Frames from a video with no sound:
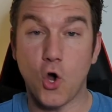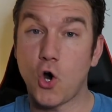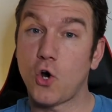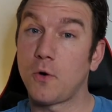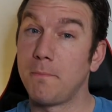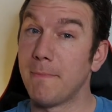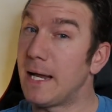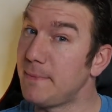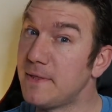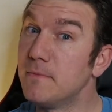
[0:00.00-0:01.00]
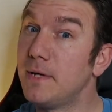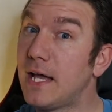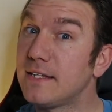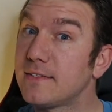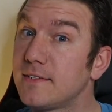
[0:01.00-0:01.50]
are maybe the
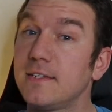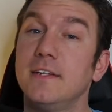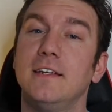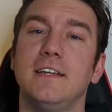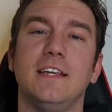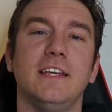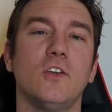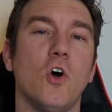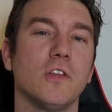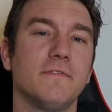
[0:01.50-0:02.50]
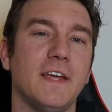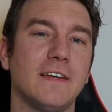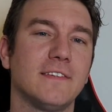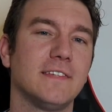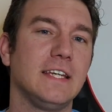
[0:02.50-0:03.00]
best in all of
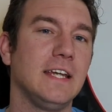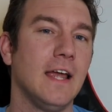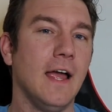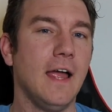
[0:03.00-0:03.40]
fantasy,